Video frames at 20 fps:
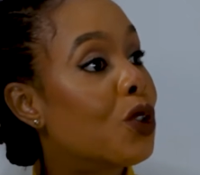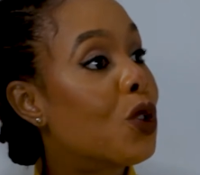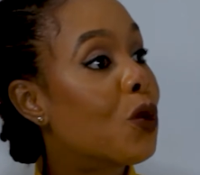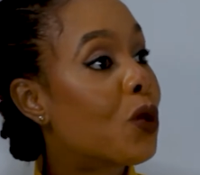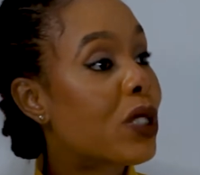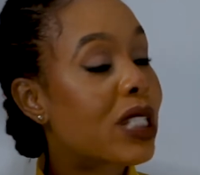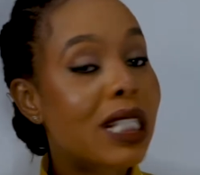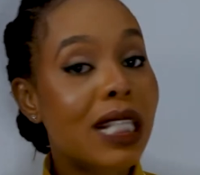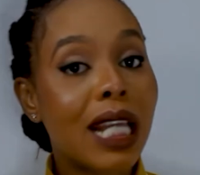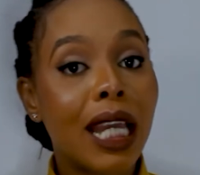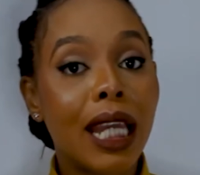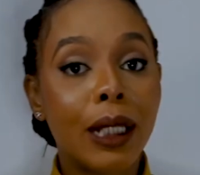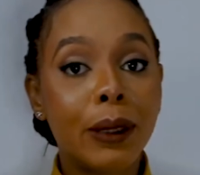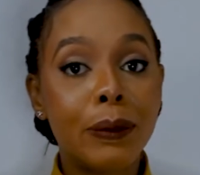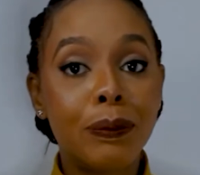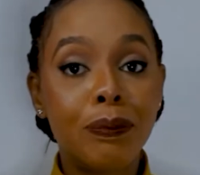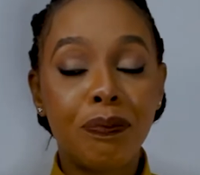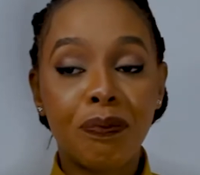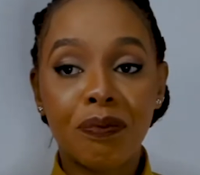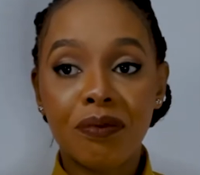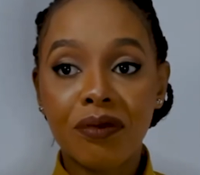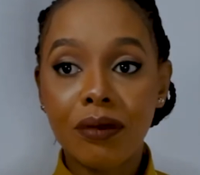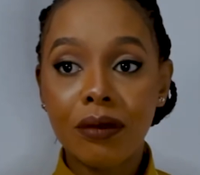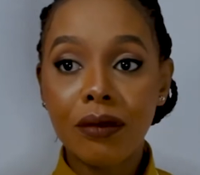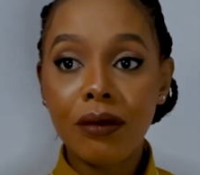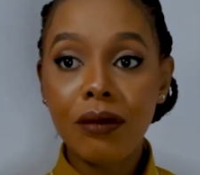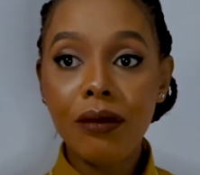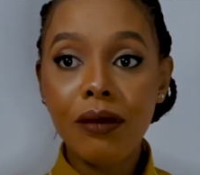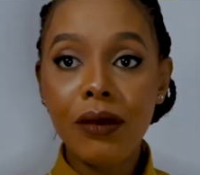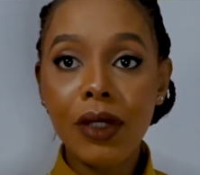you were saying,
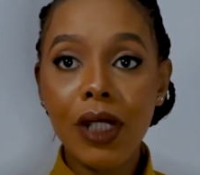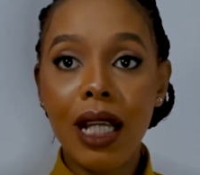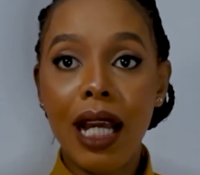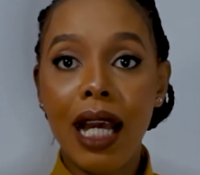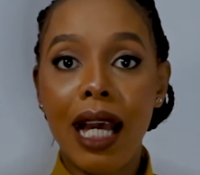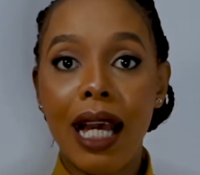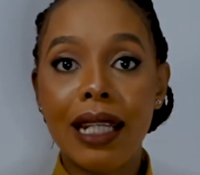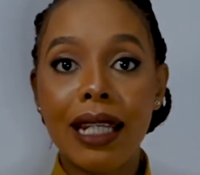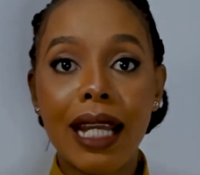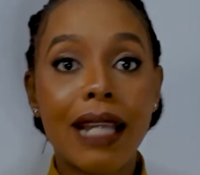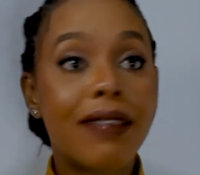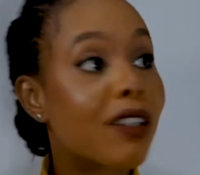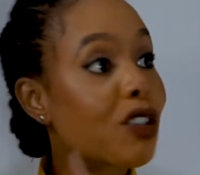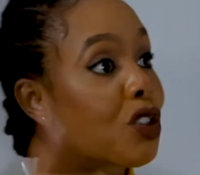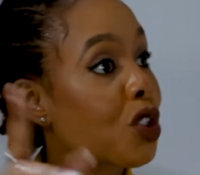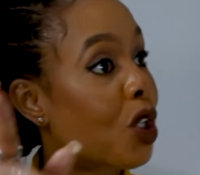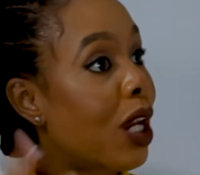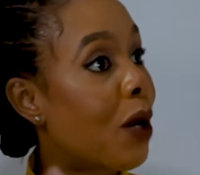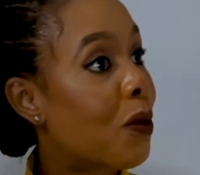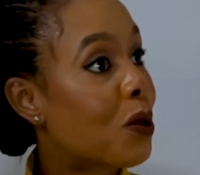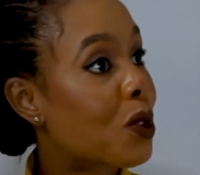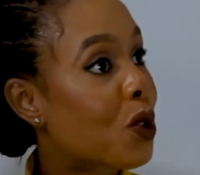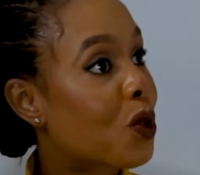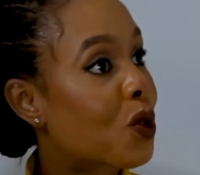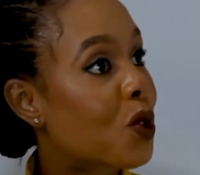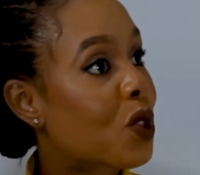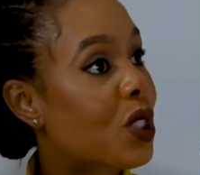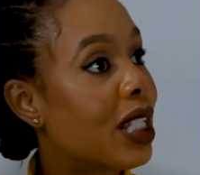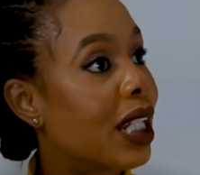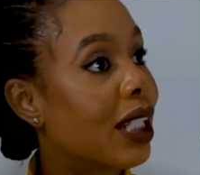and I think Shola was
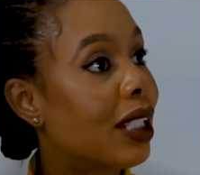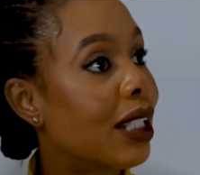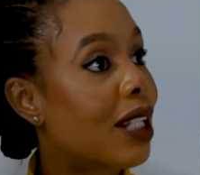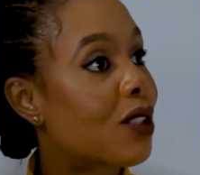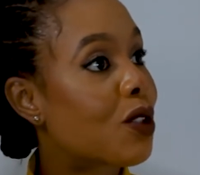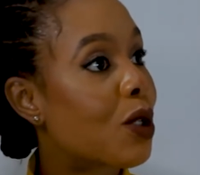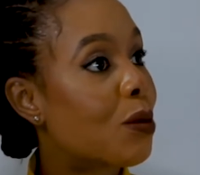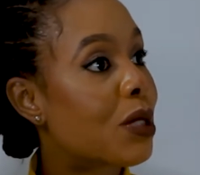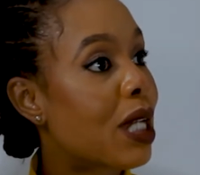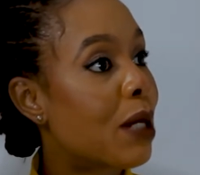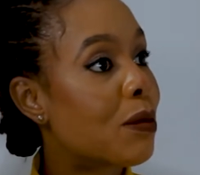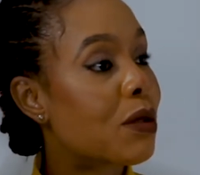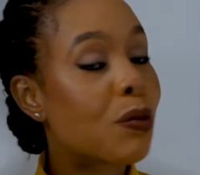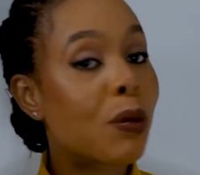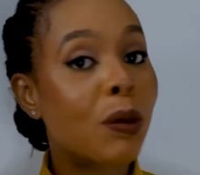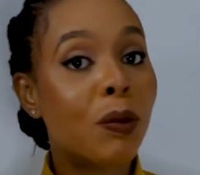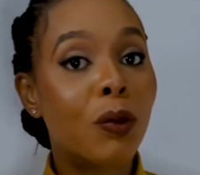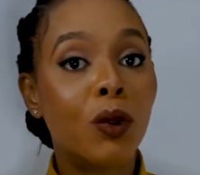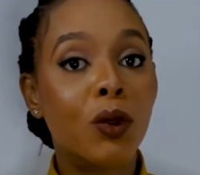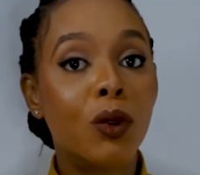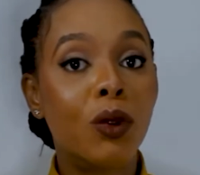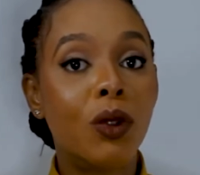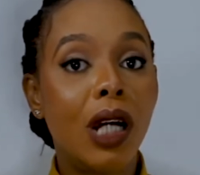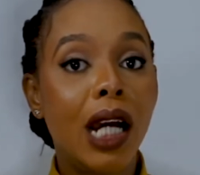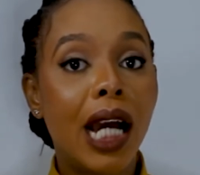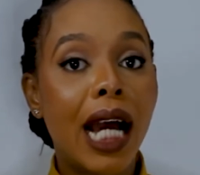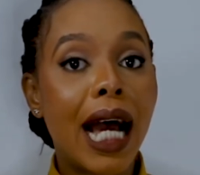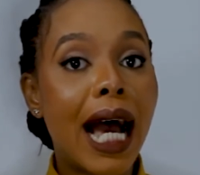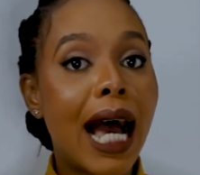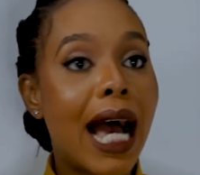also saying that sometimes people
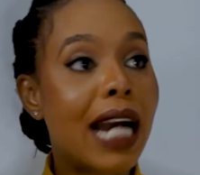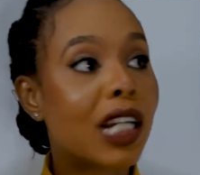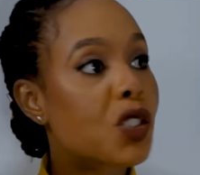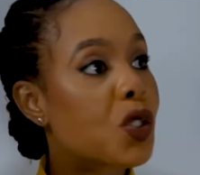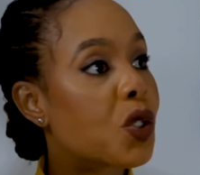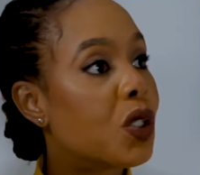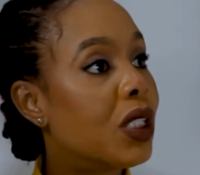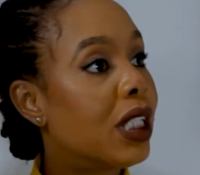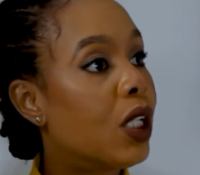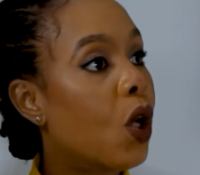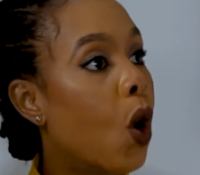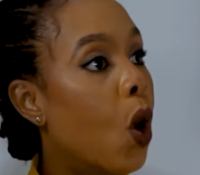are actually